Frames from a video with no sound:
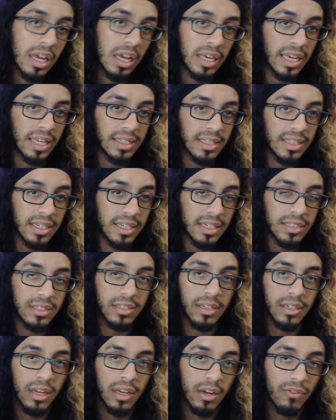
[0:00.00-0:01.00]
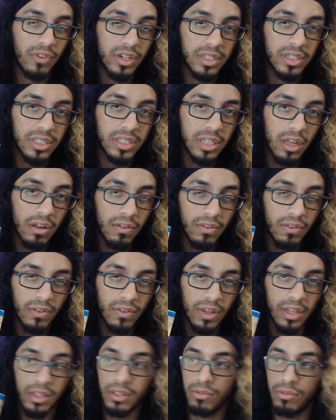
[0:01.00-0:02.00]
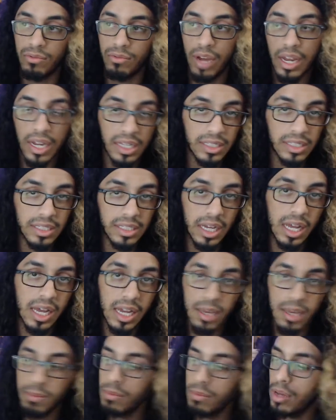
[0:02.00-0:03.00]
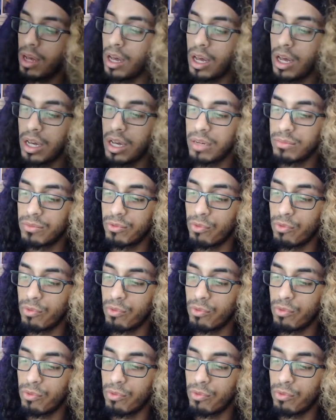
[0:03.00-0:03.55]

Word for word: get this for yourself uh, right on time um,